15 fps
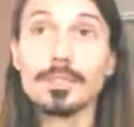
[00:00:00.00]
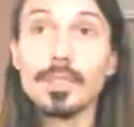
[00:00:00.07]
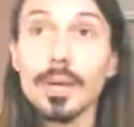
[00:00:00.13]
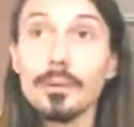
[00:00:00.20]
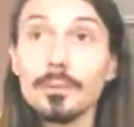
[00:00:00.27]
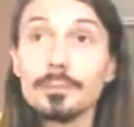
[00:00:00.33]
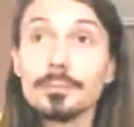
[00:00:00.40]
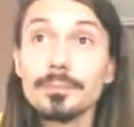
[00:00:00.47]

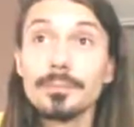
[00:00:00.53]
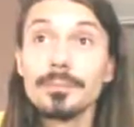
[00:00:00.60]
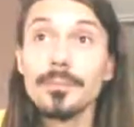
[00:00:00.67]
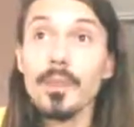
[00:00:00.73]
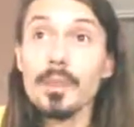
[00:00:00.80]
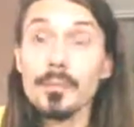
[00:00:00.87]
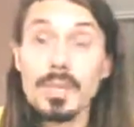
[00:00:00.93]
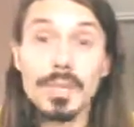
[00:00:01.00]
So,
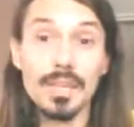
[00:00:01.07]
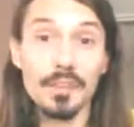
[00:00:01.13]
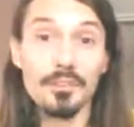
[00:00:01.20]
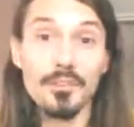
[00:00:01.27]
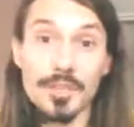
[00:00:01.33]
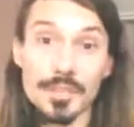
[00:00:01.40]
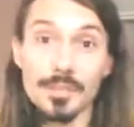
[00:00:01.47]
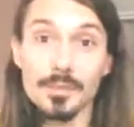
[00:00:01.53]
meaning
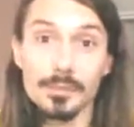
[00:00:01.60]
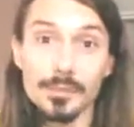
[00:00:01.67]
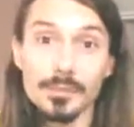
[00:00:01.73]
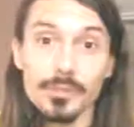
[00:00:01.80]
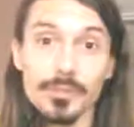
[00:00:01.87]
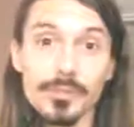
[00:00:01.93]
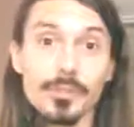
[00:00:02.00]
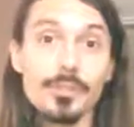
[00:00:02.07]
invincible.
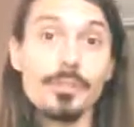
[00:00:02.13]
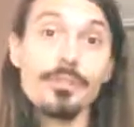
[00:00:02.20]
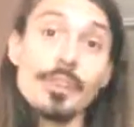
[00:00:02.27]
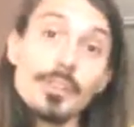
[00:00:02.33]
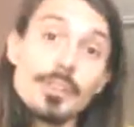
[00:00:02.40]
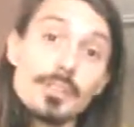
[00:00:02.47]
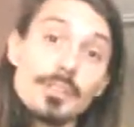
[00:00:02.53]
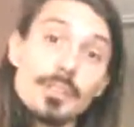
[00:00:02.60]
So there's the
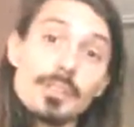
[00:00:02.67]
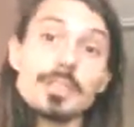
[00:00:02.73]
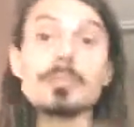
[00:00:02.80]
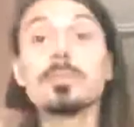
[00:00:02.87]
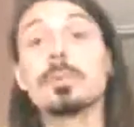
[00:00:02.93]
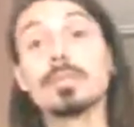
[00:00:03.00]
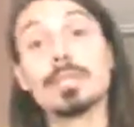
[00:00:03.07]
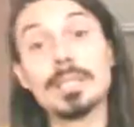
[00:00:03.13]
first
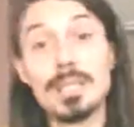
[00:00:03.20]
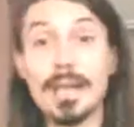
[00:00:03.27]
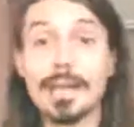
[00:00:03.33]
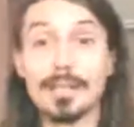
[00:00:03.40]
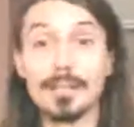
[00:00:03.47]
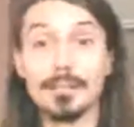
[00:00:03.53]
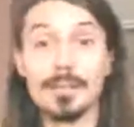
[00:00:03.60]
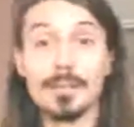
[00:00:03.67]
invincible and the
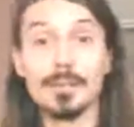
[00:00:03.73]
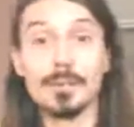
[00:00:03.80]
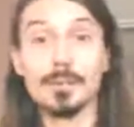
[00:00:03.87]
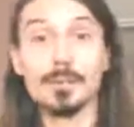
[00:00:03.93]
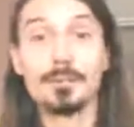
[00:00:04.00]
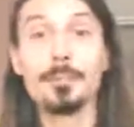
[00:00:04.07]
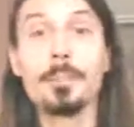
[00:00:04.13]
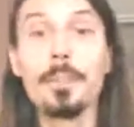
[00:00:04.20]
second
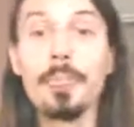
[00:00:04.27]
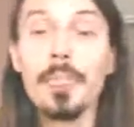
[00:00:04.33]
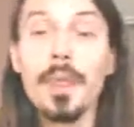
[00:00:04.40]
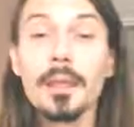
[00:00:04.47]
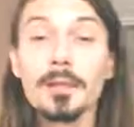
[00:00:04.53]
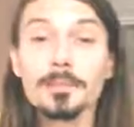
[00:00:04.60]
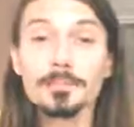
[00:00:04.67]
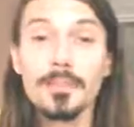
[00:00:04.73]
invincible.
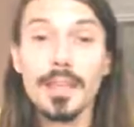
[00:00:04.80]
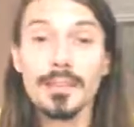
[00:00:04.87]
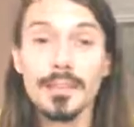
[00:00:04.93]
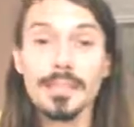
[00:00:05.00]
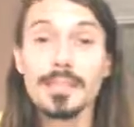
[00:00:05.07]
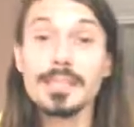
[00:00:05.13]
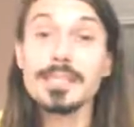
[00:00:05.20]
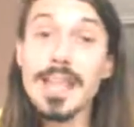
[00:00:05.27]

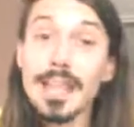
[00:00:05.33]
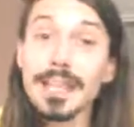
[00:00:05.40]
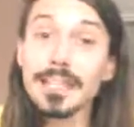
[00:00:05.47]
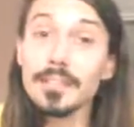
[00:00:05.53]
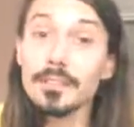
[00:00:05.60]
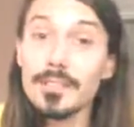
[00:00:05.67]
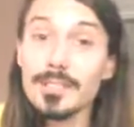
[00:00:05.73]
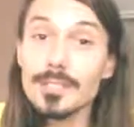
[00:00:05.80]
And in the second
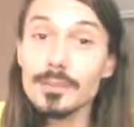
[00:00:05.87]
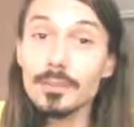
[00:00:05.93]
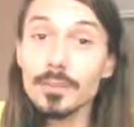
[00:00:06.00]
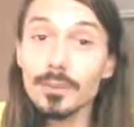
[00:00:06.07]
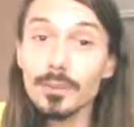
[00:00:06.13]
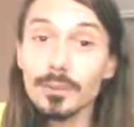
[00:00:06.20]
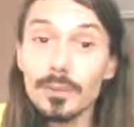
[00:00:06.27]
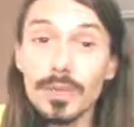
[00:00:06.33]

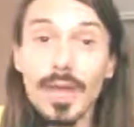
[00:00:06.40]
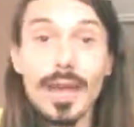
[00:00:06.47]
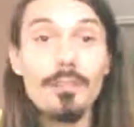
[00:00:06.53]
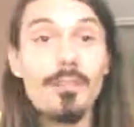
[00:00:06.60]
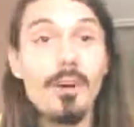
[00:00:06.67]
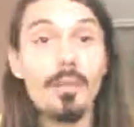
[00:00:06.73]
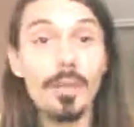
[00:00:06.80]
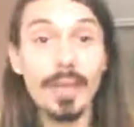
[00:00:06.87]
invincible, we
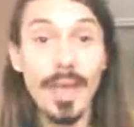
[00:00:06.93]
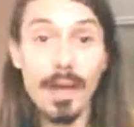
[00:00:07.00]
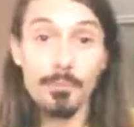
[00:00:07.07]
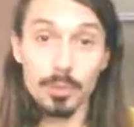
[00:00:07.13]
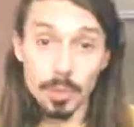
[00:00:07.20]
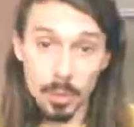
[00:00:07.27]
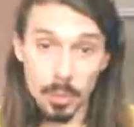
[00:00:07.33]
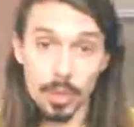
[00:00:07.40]
have all the
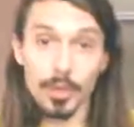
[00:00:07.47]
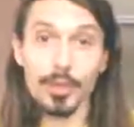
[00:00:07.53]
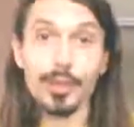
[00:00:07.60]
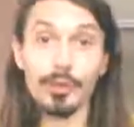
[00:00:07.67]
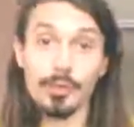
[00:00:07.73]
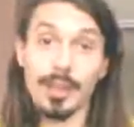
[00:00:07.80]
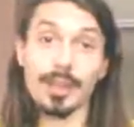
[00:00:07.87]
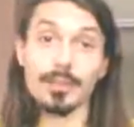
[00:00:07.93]
Capricorn
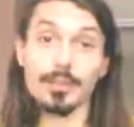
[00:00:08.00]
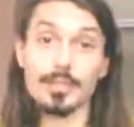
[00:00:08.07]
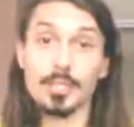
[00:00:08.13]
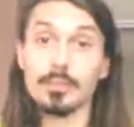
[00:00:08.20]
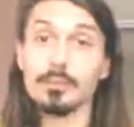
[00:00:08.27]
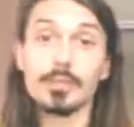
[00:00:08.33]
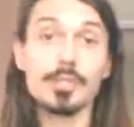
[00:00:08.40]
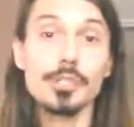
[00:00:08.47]
earth
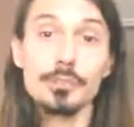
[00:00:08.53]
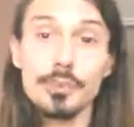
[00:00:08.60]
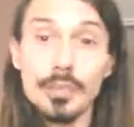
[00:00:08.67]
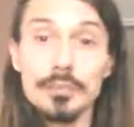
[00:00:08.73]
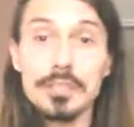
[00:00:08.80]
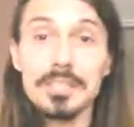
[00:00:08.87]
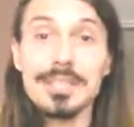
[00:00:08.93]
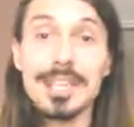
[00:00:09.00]
energy, which the
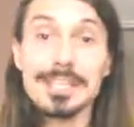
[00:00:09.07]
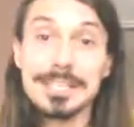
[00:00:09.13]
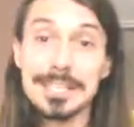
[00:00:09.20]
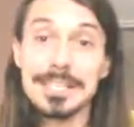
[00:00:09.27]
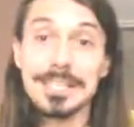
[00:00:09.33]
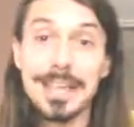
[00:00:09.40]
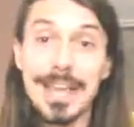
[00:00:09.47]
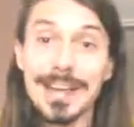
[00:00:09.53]
previous sign
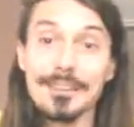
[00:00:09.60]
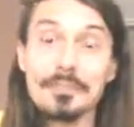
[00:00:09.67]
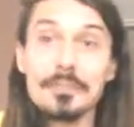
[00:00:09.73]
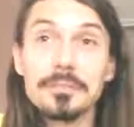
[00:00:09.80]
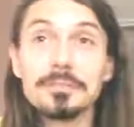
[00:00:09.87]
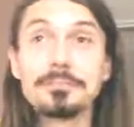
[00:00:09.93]
didn't have.